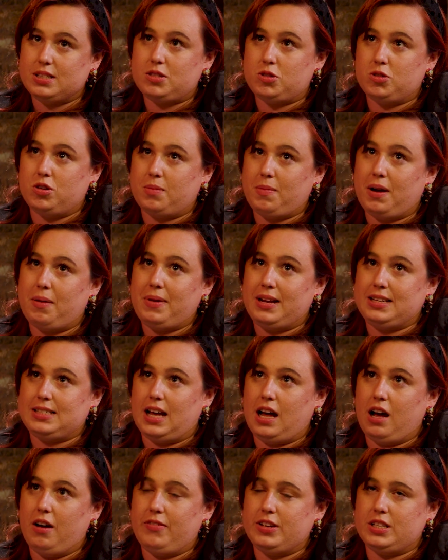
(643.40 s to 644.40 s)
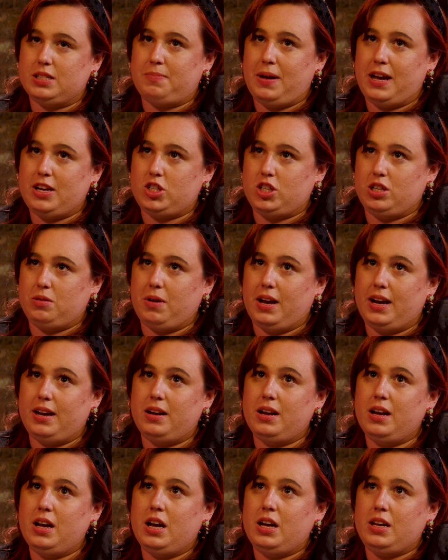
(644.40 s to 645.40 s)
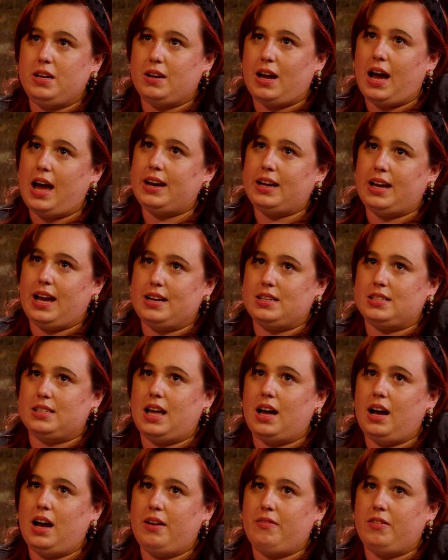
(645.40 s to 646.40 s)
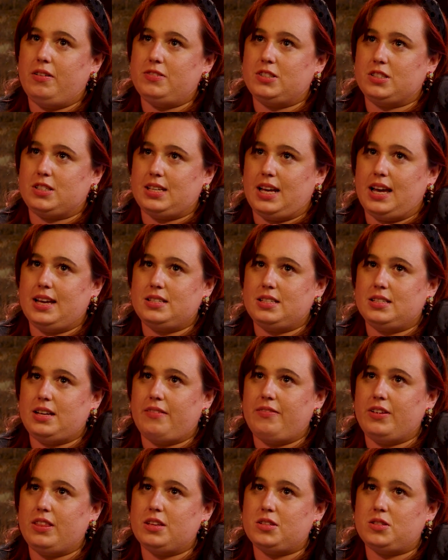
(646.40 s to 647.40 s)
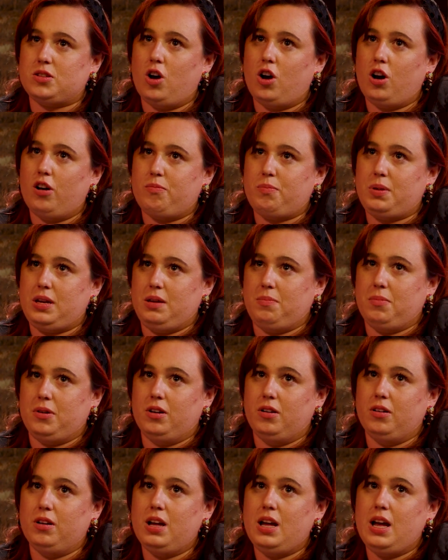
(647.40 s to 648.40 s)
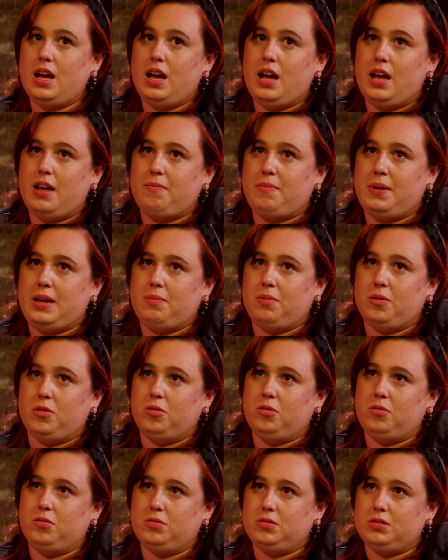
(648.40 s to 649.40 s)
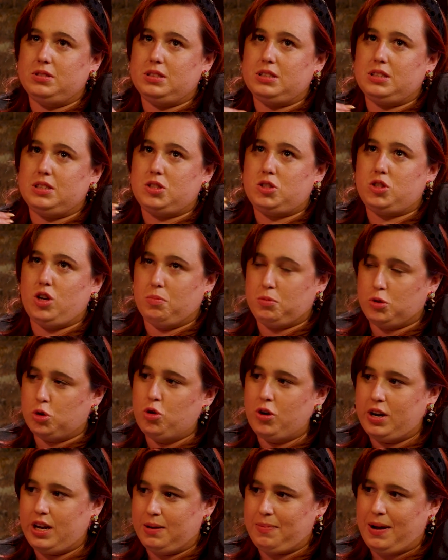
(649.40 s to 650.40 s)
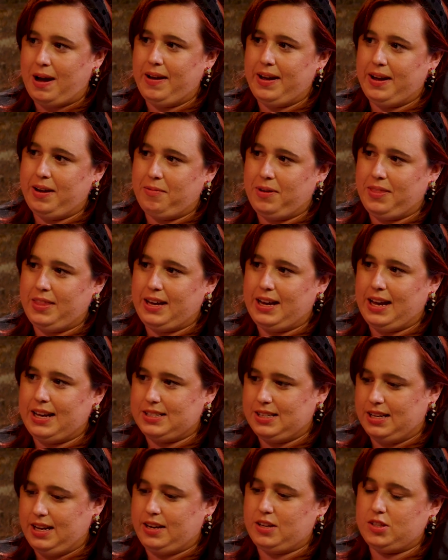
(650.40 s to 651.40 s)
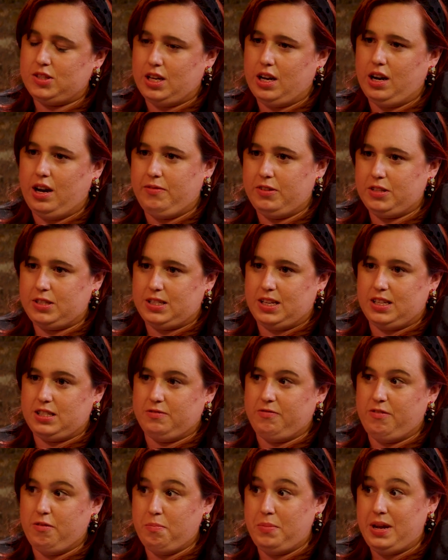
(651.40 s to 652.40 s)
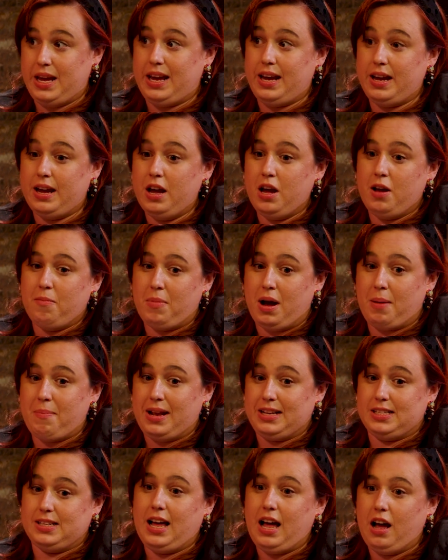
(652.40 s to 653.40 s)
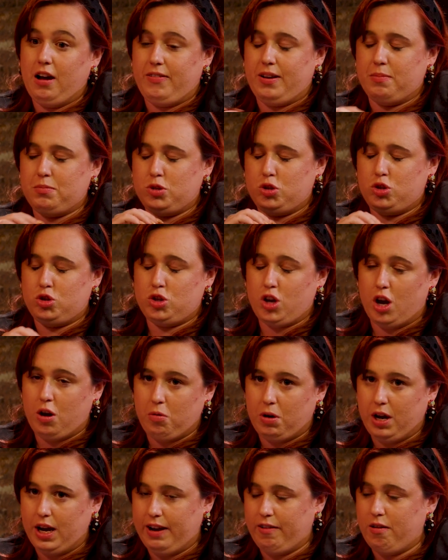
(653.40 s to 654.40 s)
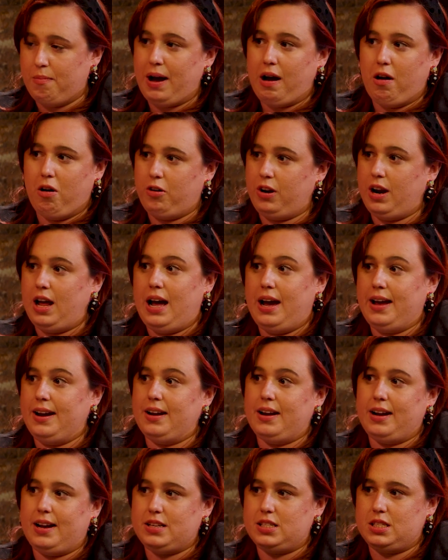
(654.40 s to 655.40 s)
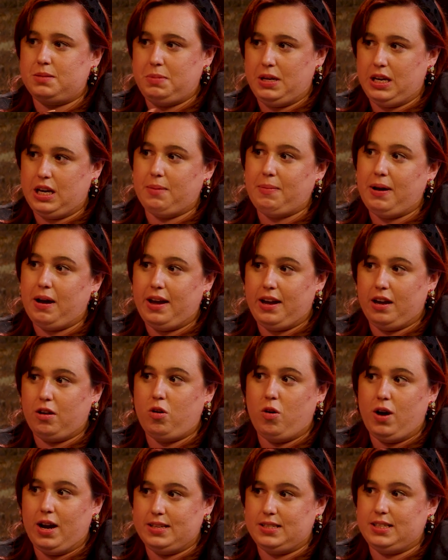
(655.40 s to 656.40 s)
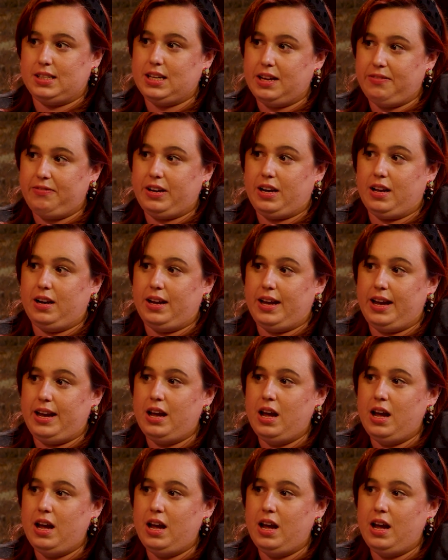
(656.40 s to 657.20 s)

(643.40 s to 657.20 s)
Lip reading: to talk about mental health, especially when you kind of get to that level of success. I think there's not a lot of people stop talking about it when they get to like a certain level of success. And for me, my mental health, I'm so clear about online, and I speak about it quite significantly